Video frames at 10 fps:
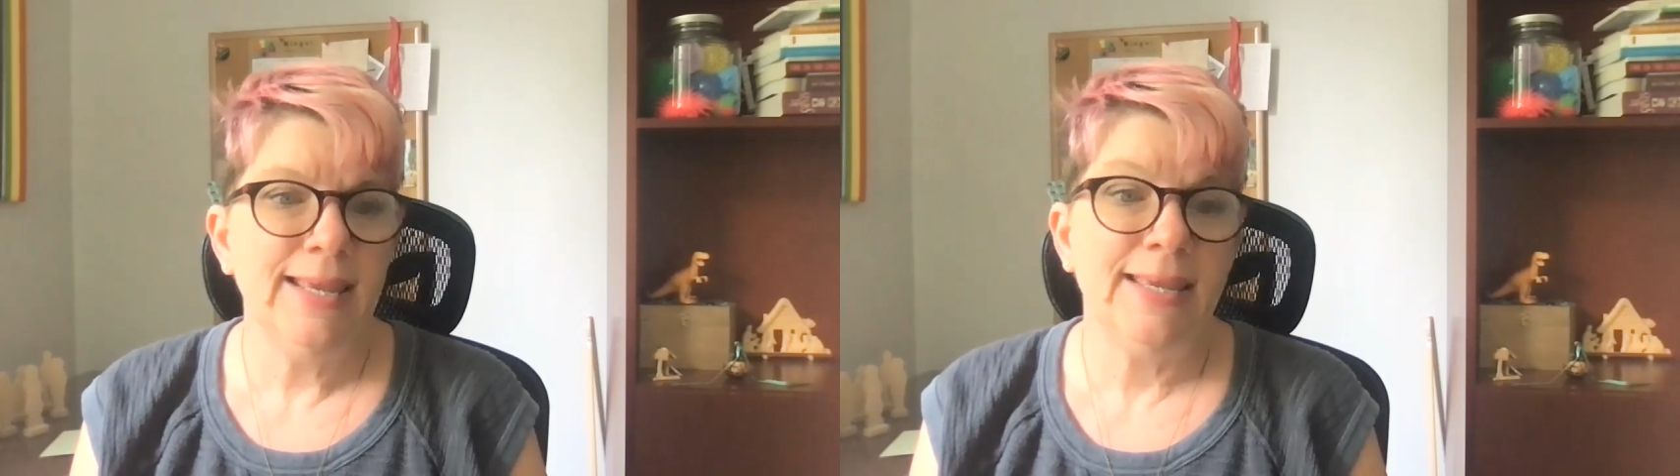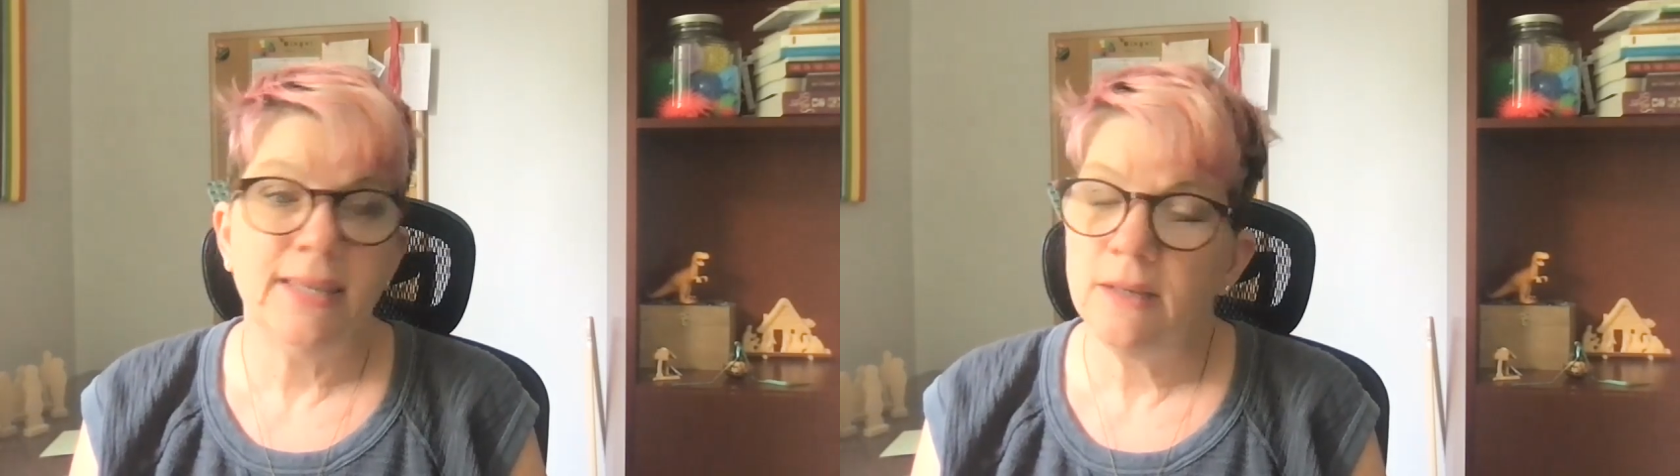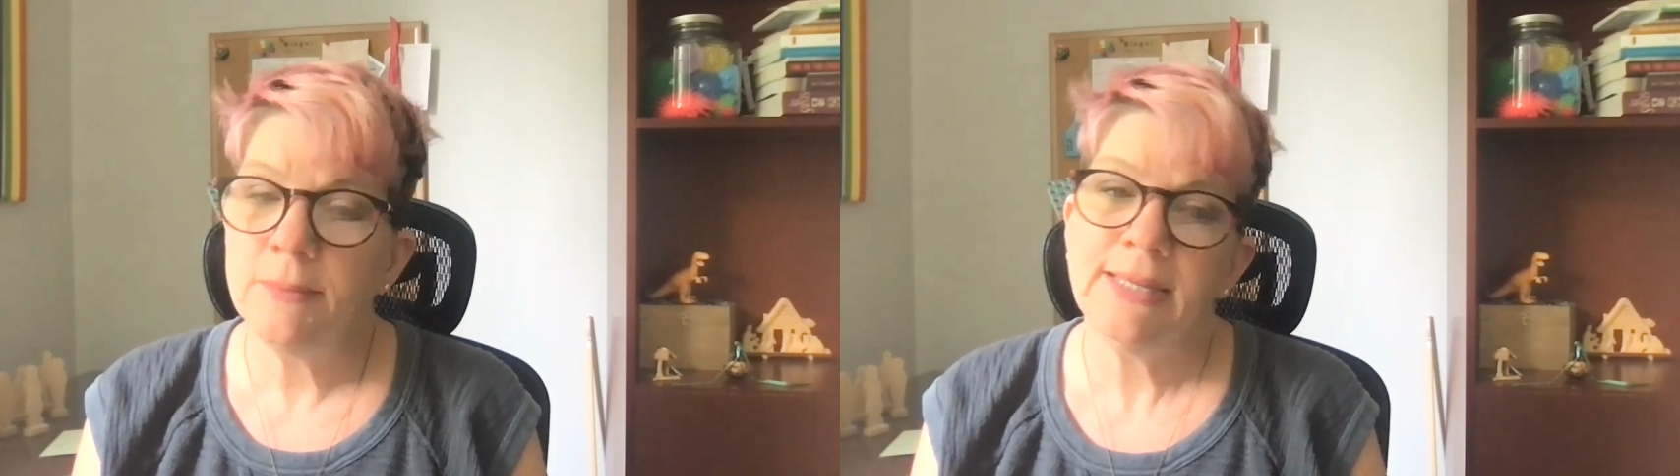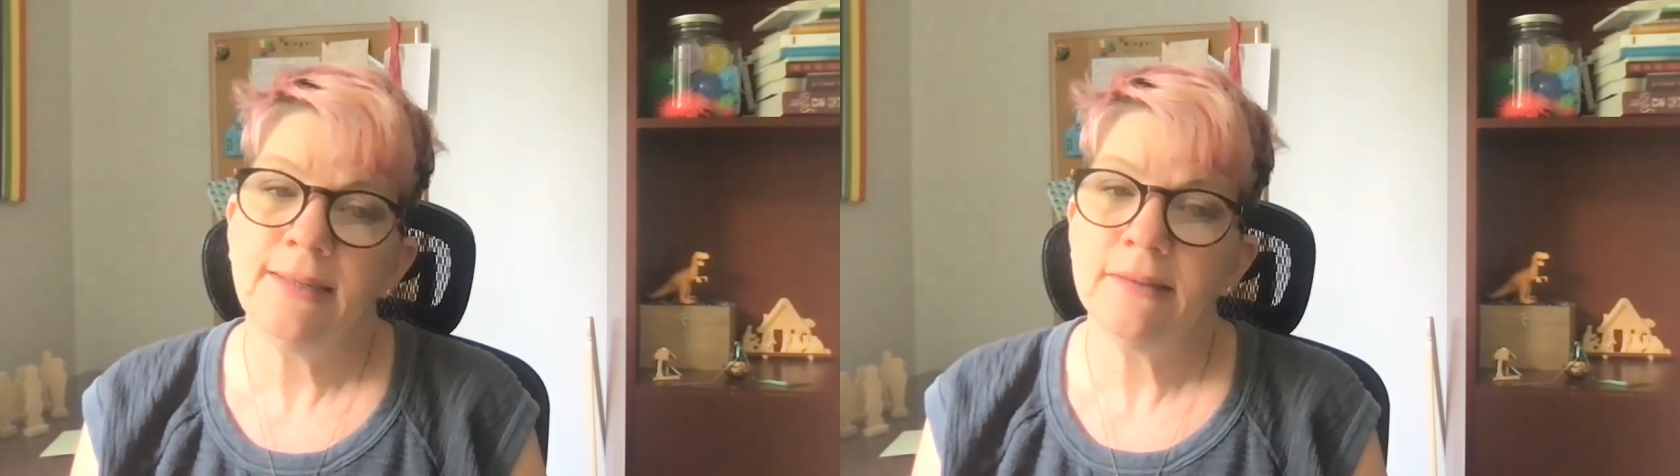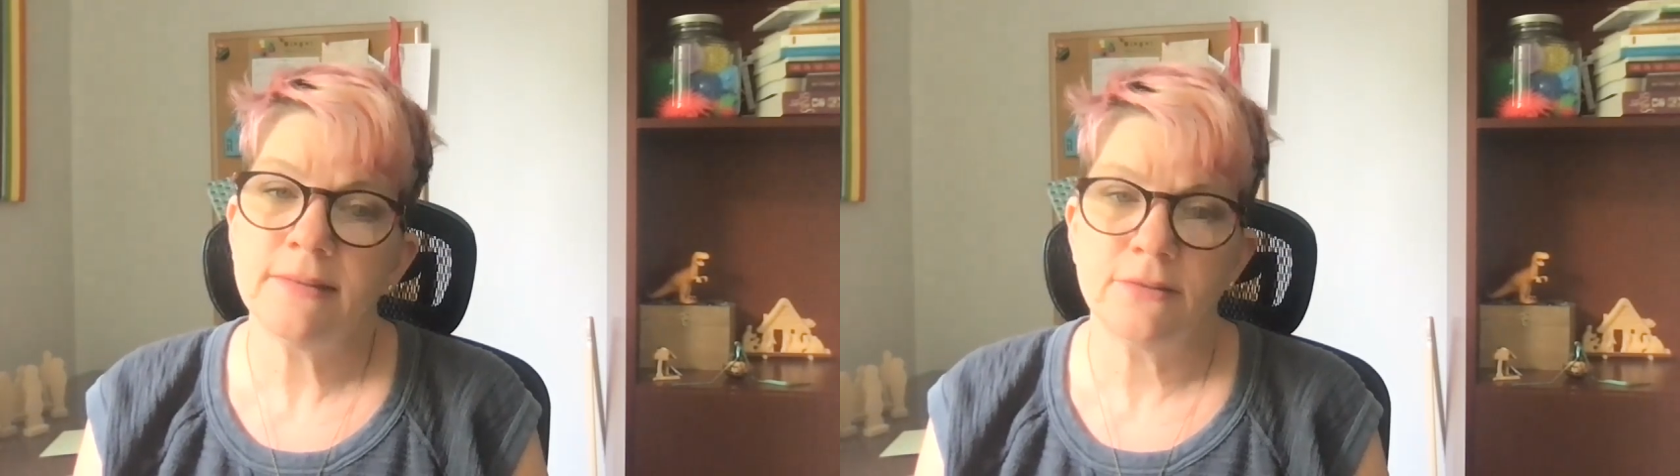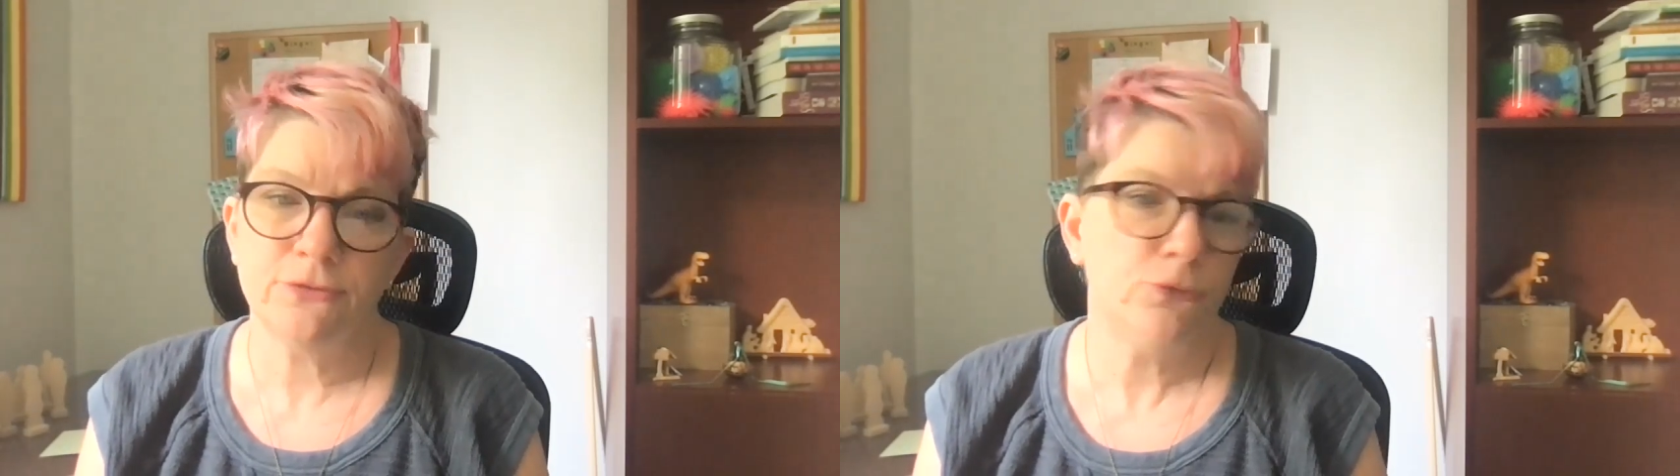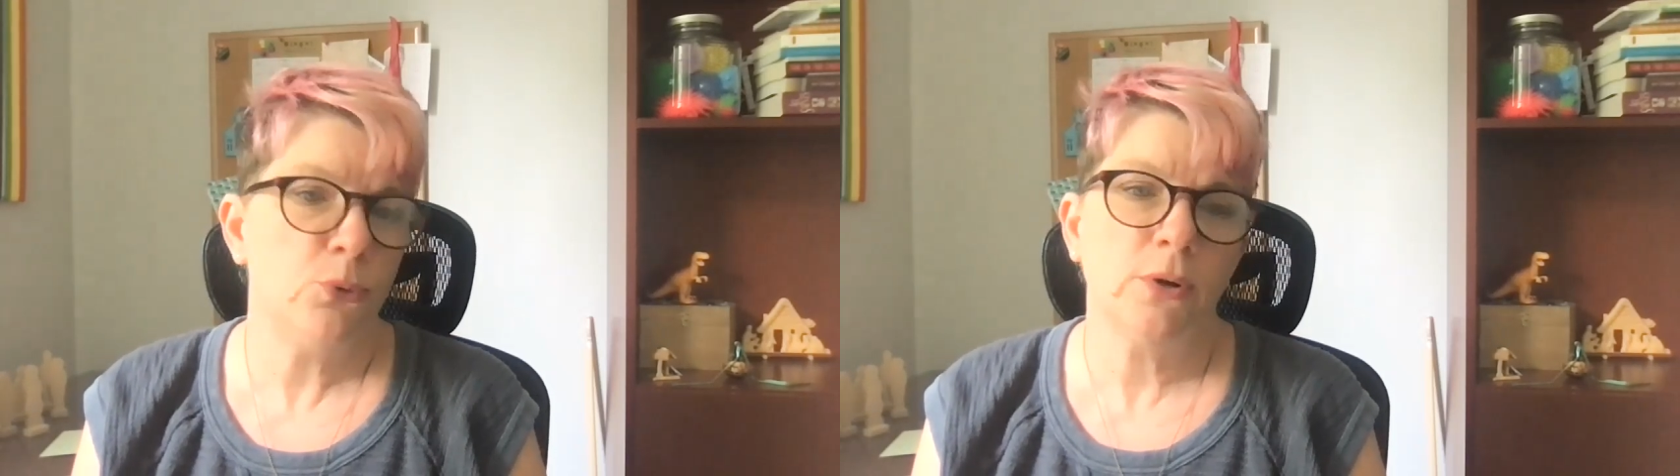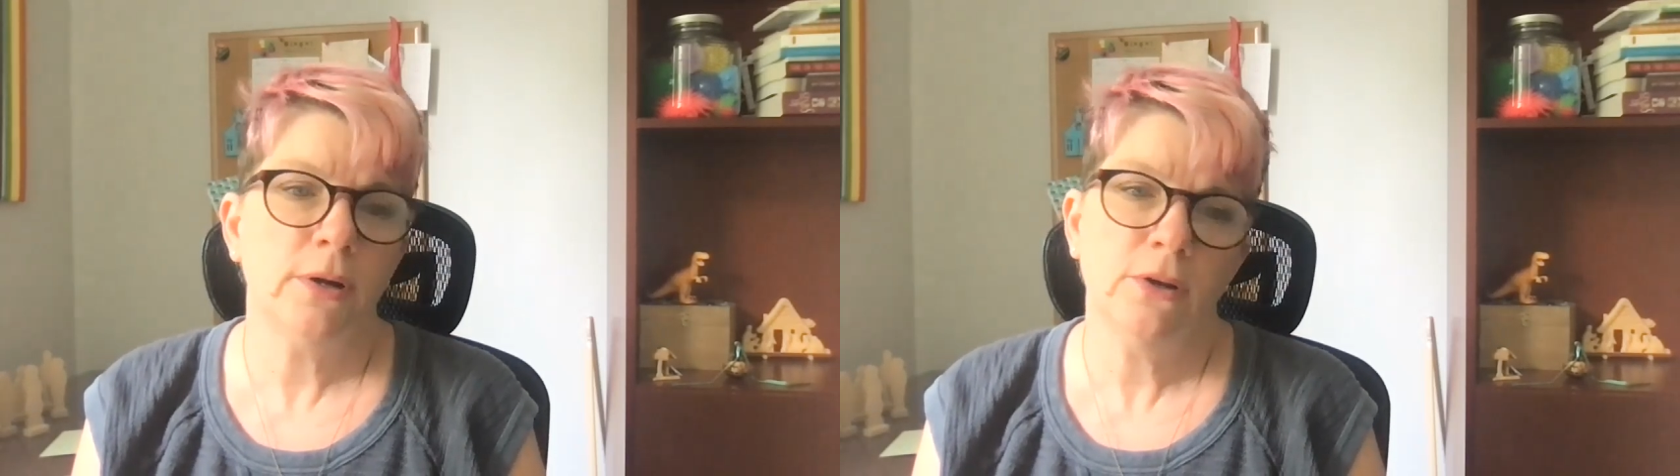enemies,
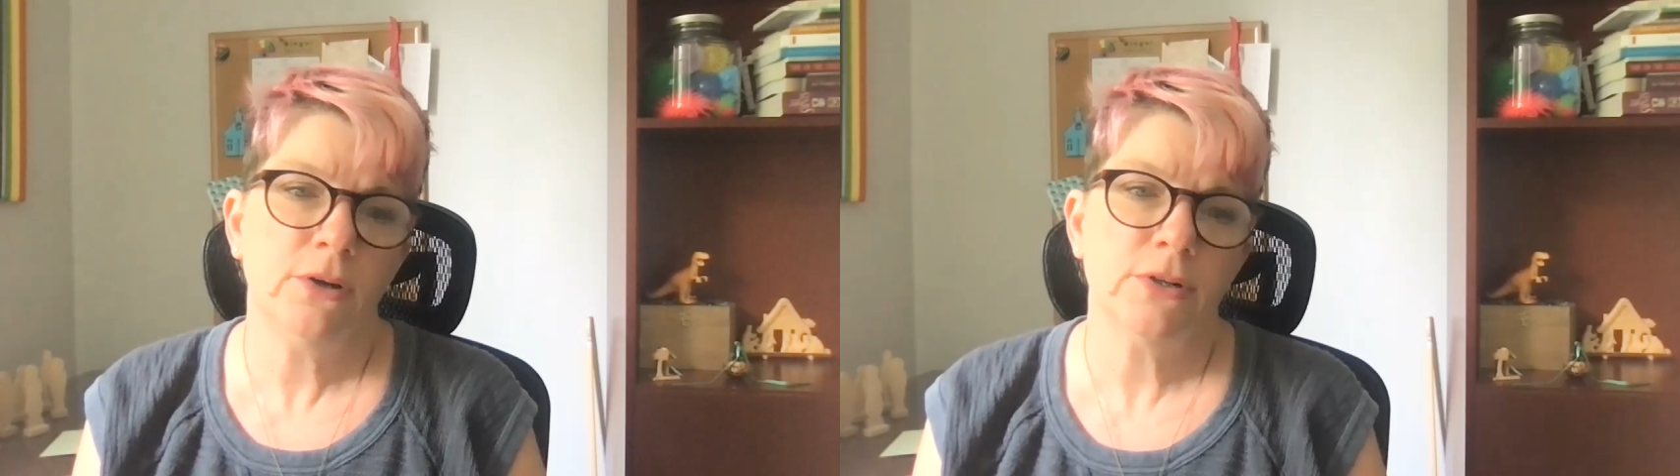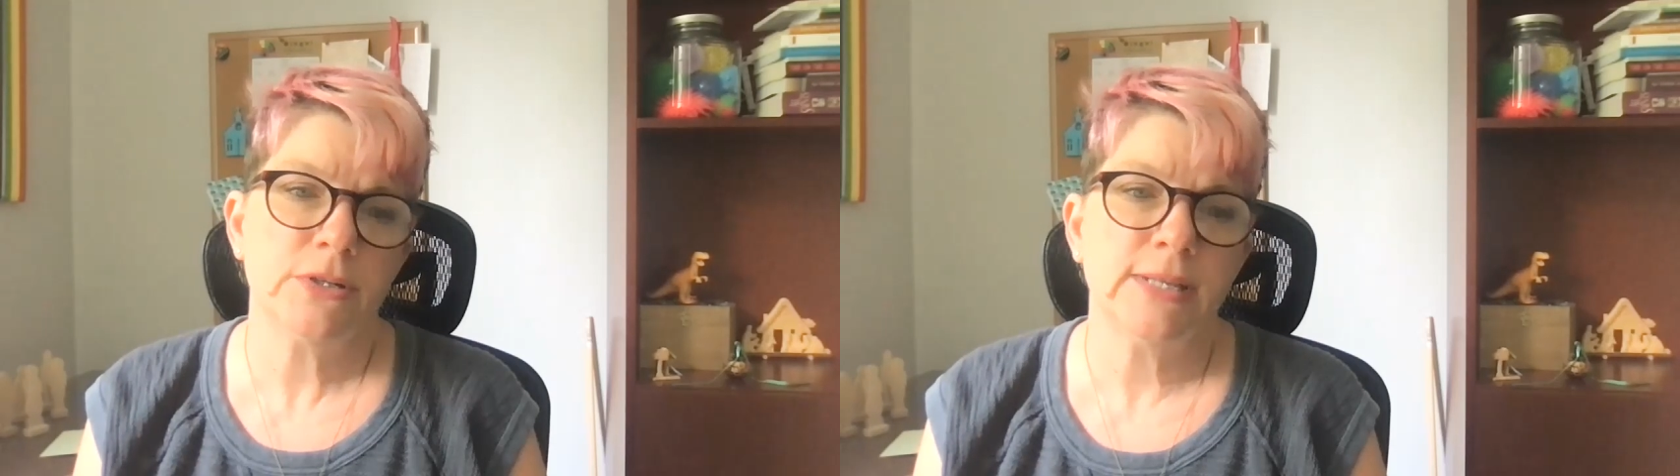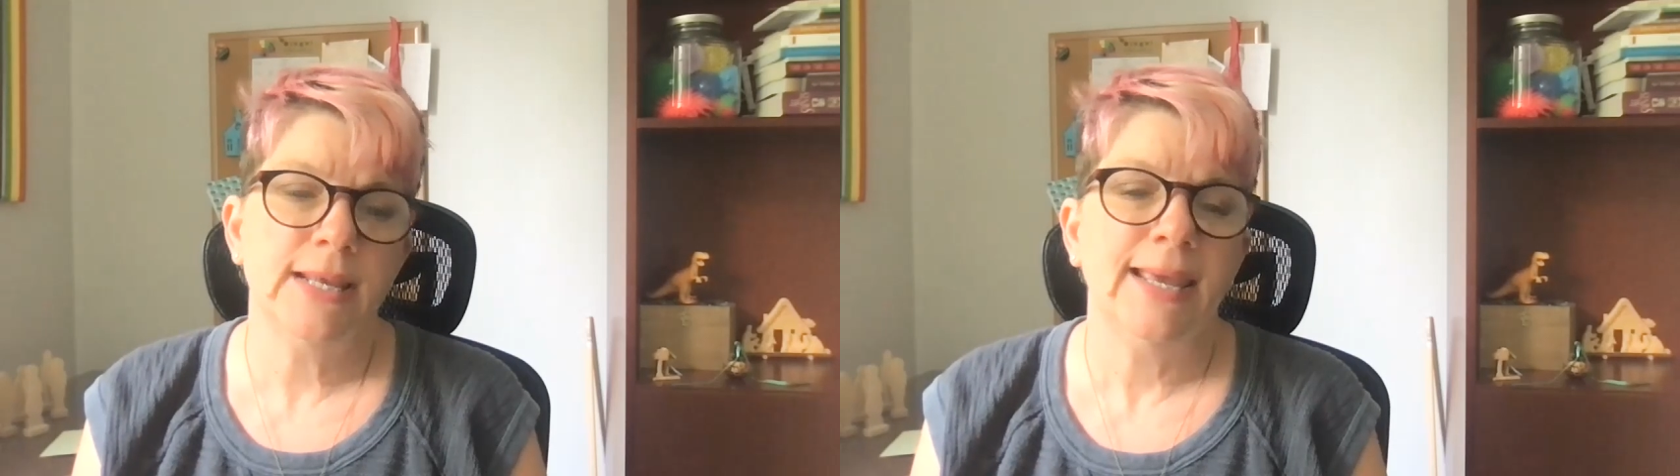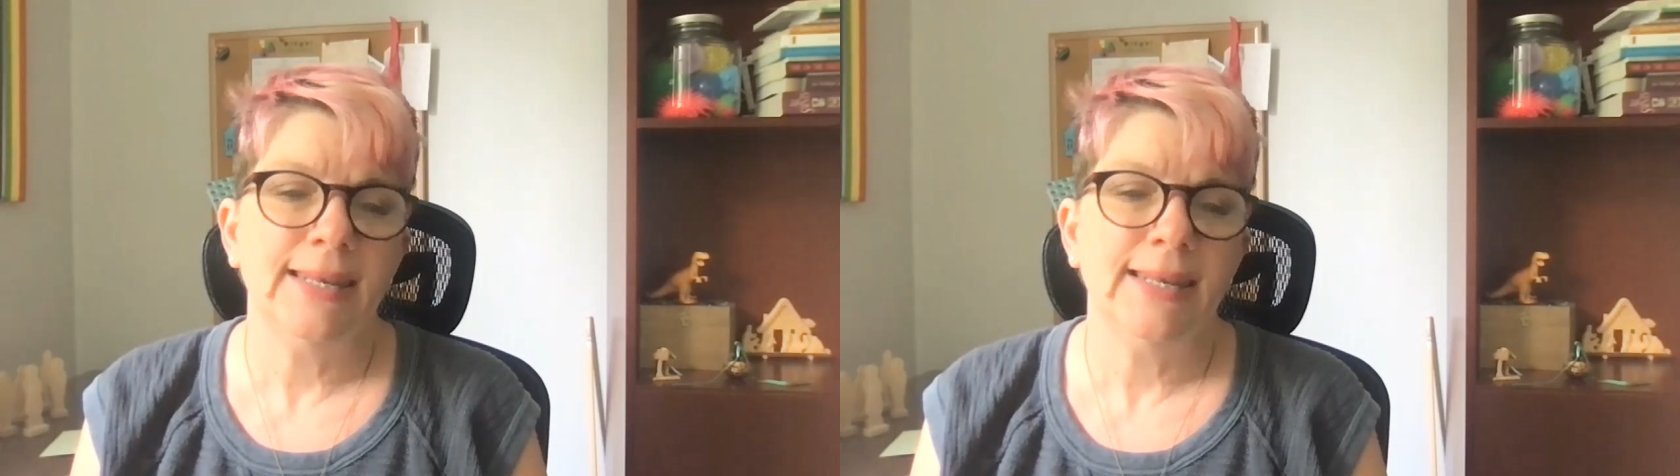foreigners,